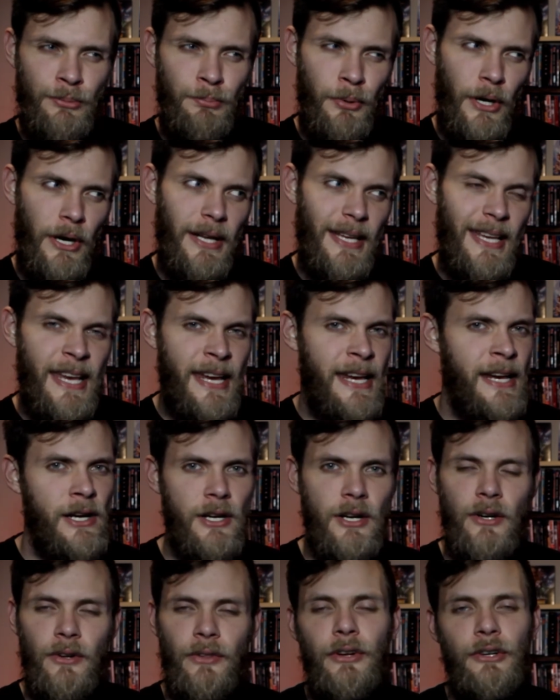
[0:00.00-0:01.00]
but
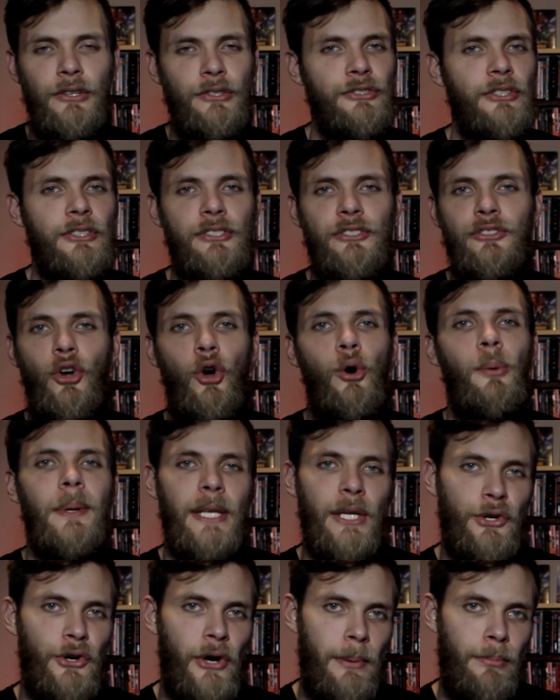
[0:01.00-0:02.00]
here there's just so
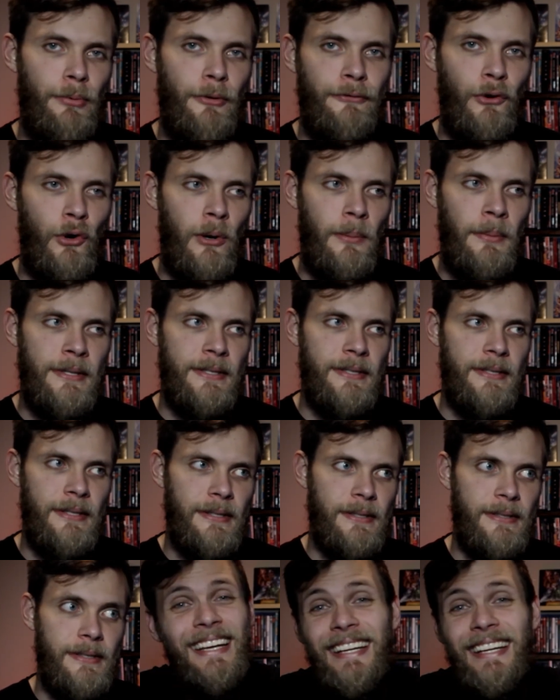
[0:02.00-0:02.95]
many great performances.